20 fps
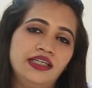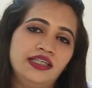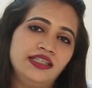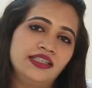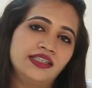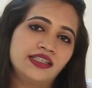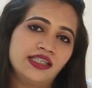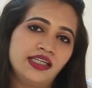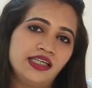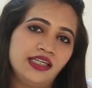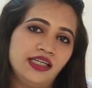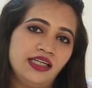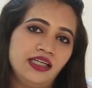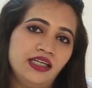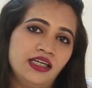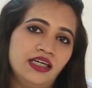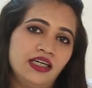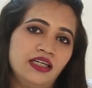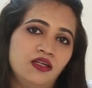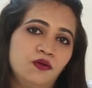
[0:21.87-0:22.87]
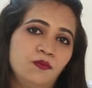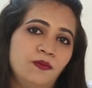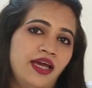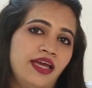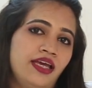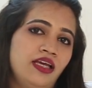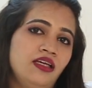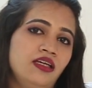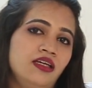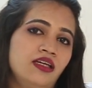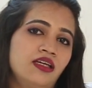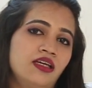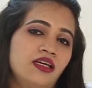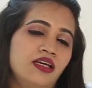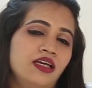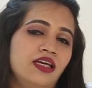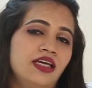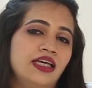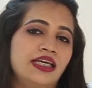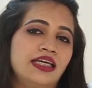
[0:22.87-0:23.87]
easily in a very
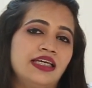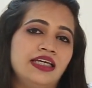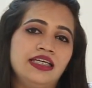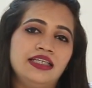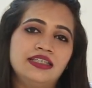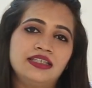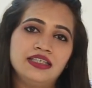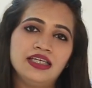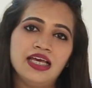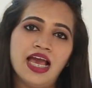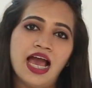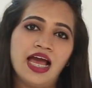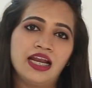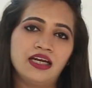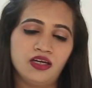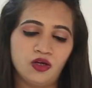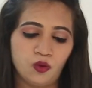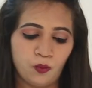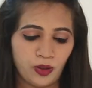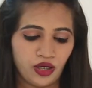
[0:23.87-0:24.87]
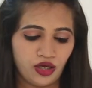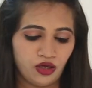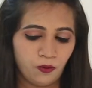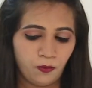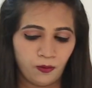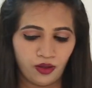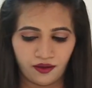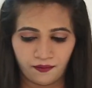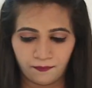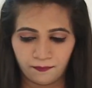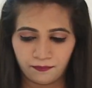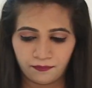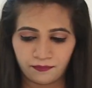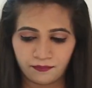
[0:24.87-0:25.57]
easy and a quick way.